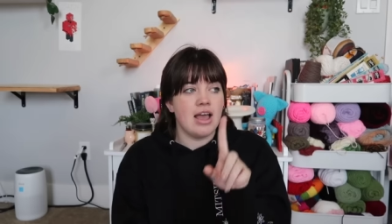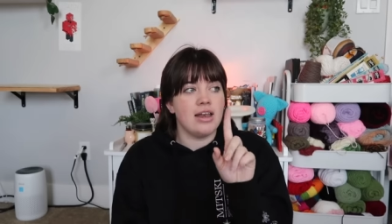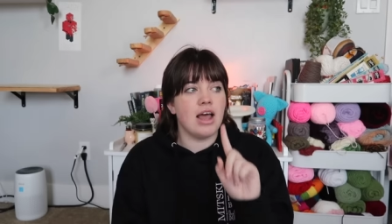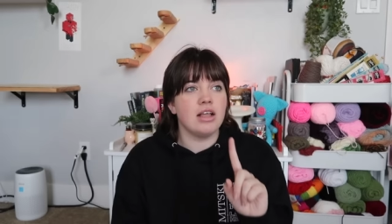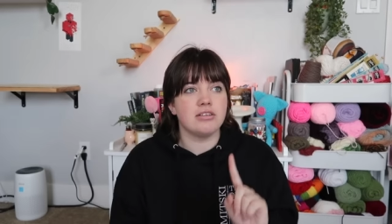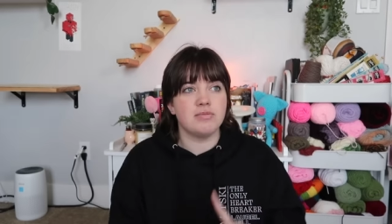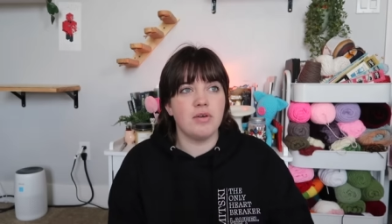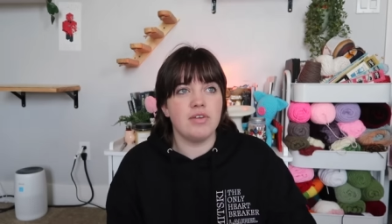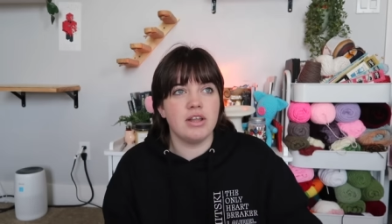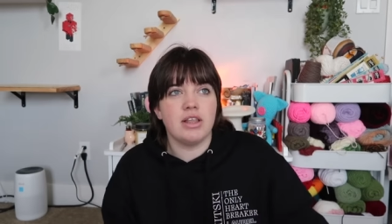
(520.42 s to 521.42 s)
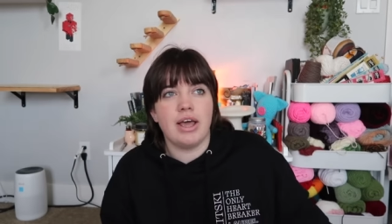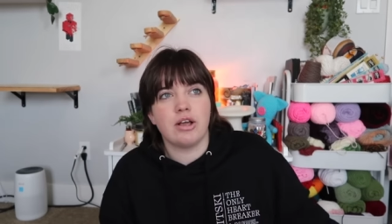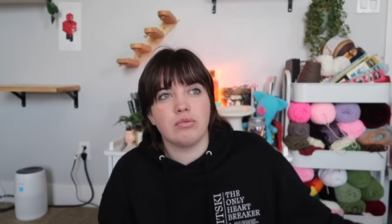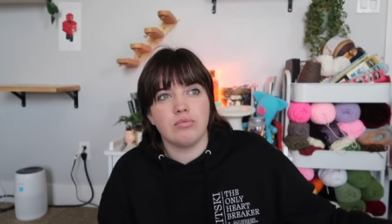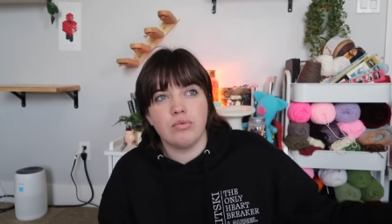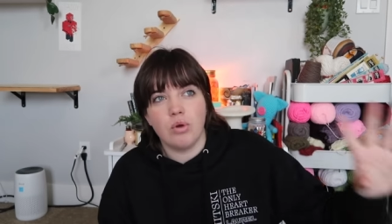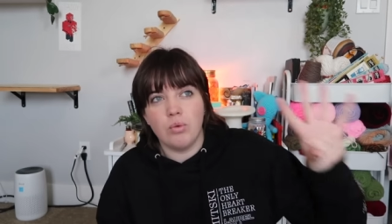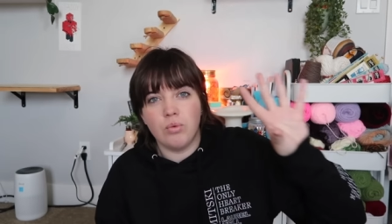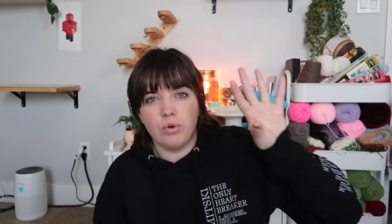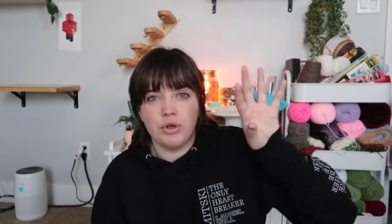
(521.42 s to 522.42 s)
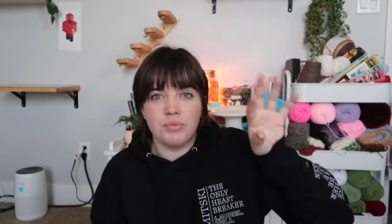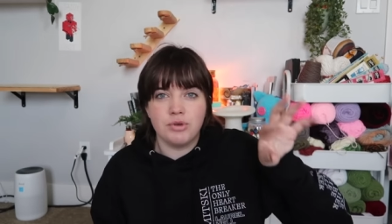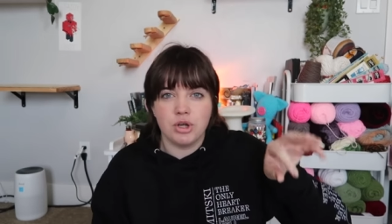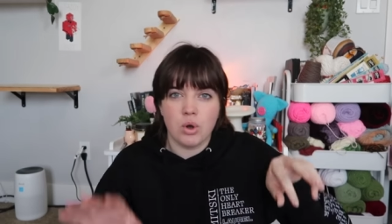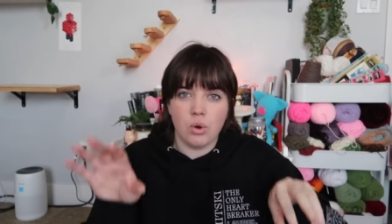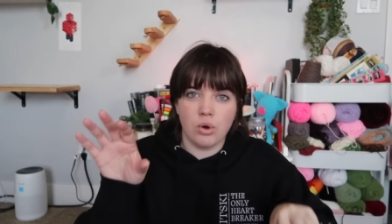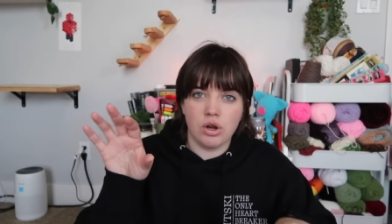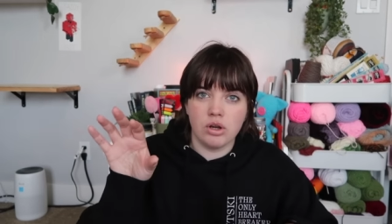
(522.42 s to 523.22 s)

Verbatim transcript: Now let's move into like room decor.